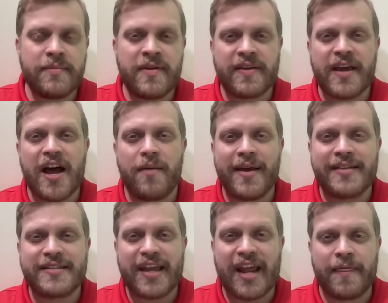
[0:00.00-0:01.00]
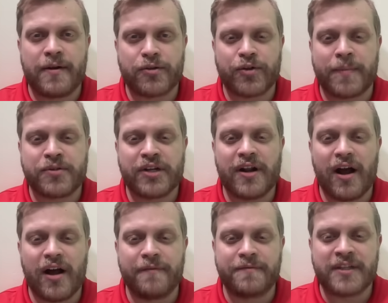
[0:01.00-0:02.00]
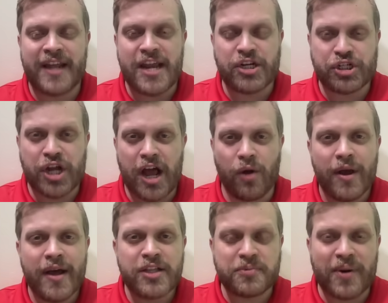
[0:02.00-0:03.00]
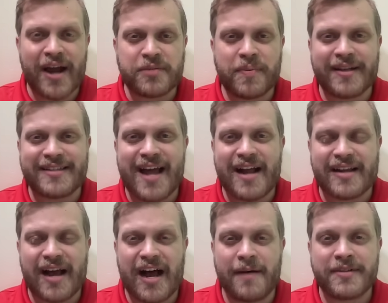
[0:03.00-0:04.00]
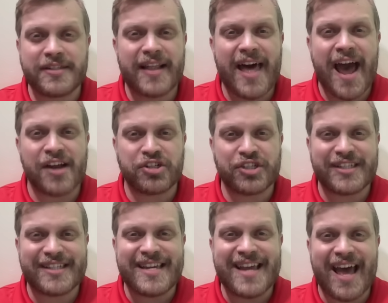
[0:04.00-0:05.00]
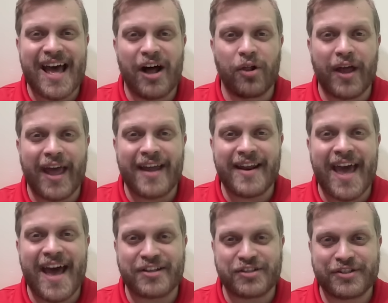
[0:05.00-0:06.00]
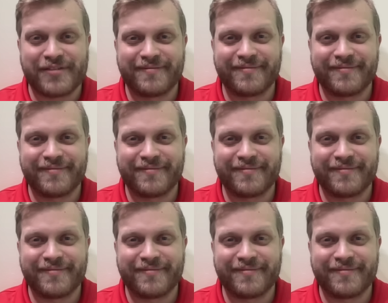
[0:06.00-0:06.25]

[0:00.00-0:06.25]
to be in the comments and the description of today's show. It's prizepicks.com/CLNS.